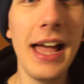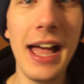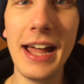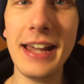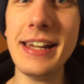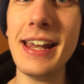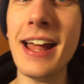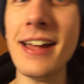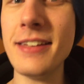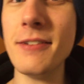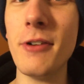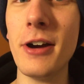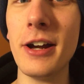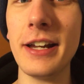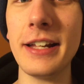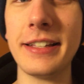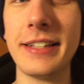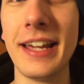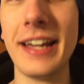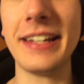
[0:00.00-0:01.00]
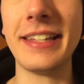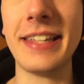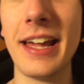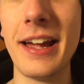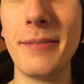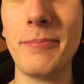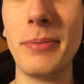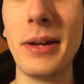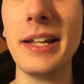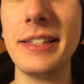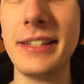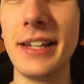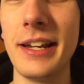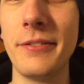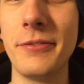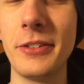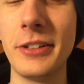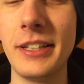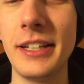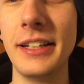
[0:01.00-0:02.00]
they want to take down Ben
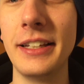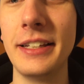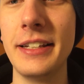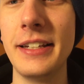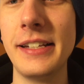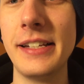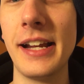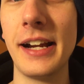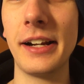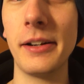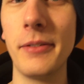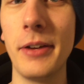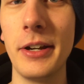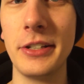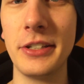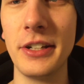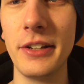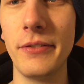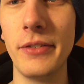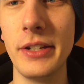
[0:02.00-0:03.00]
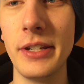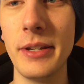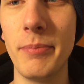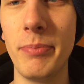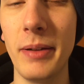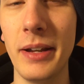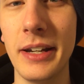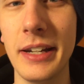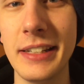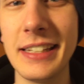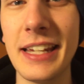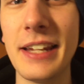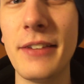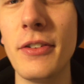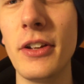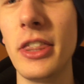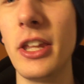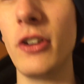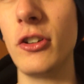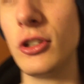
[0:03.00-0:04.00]
Tate for stealing the Declaration of Independence,
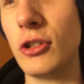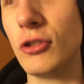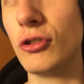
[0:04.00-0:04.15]
even though